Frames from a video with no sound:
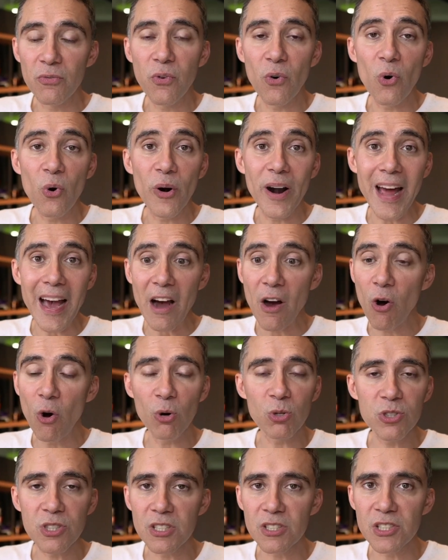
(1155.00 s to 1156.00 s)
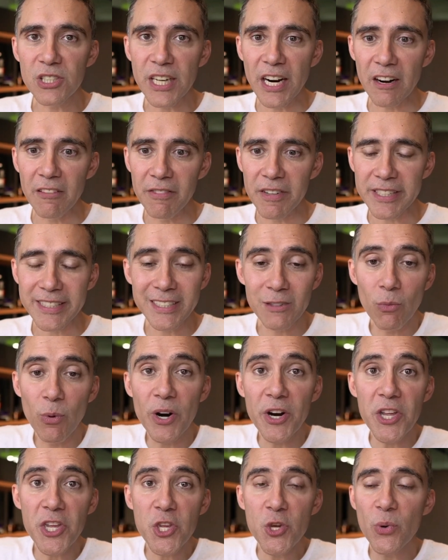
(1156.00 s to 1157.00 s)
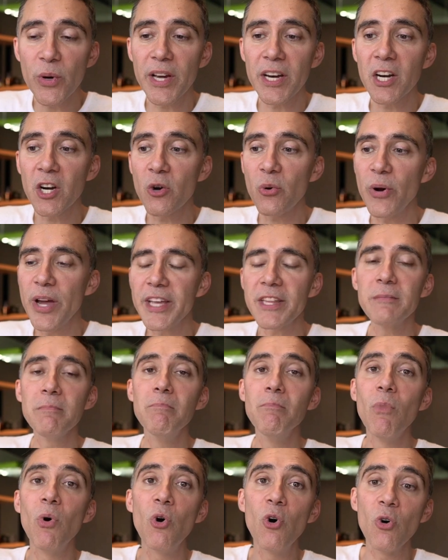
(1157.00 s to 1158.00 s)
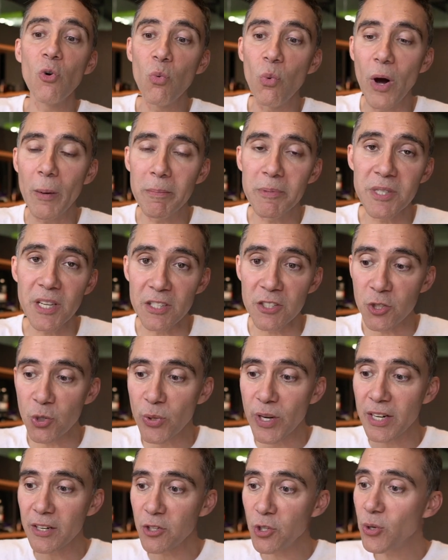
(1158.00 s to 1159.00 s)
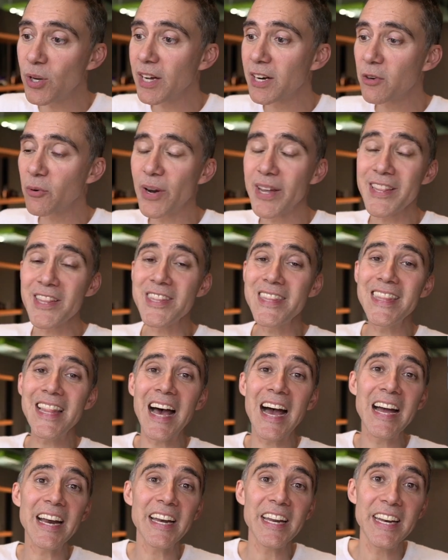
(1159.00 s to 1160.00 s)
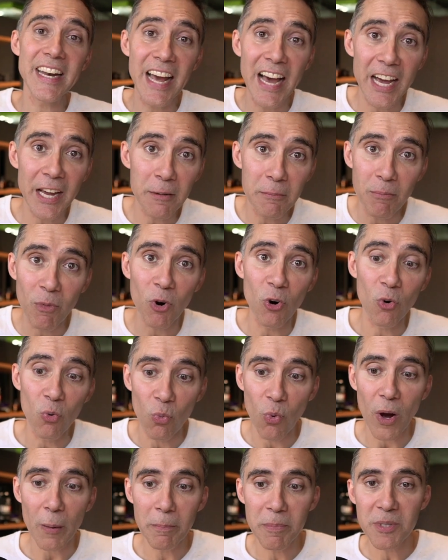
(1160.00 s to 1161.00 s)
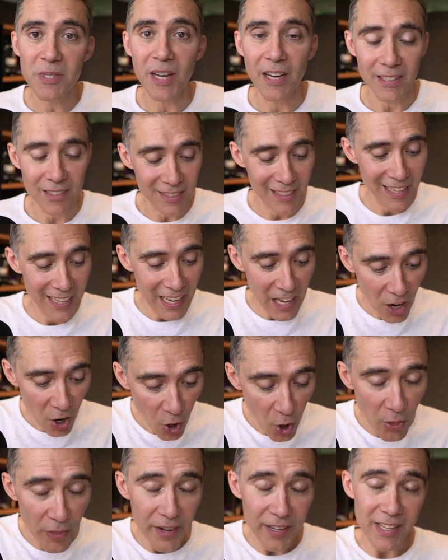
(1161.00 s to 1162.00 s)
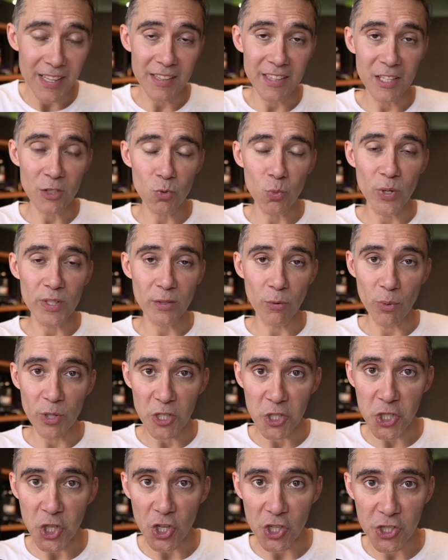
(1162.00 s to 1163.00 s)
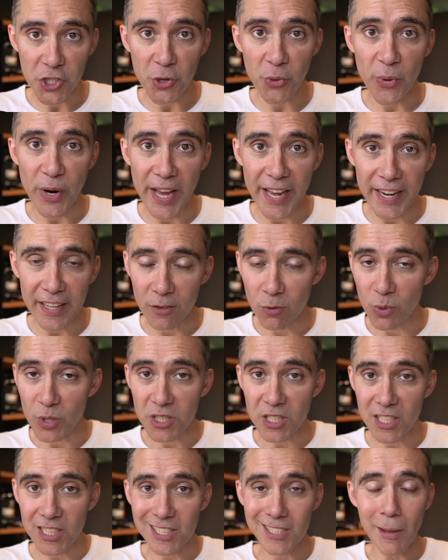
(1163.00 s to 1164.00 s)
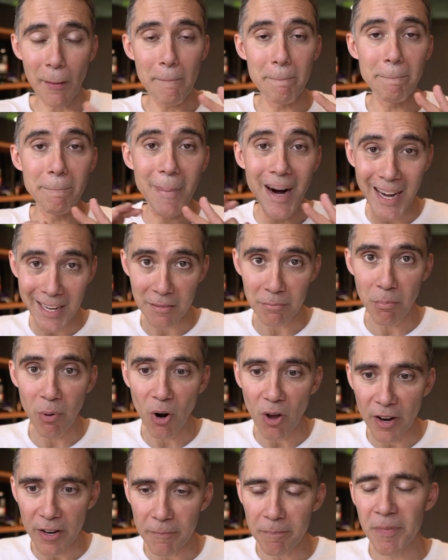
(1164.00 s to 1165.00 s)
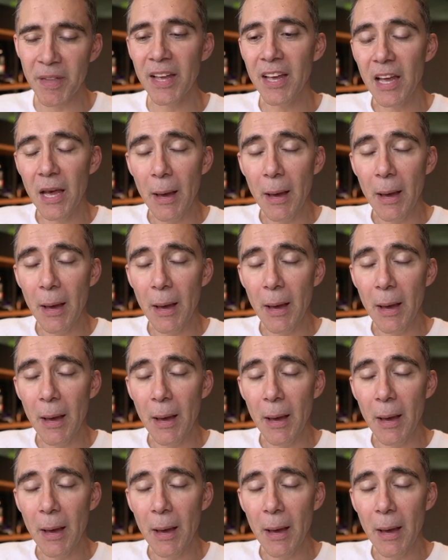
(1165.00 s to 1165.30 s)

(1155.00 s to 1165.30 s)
for a hosting service where you can create more websites. You can create 99 more websites other than this one that we just created, which is mind-blowing.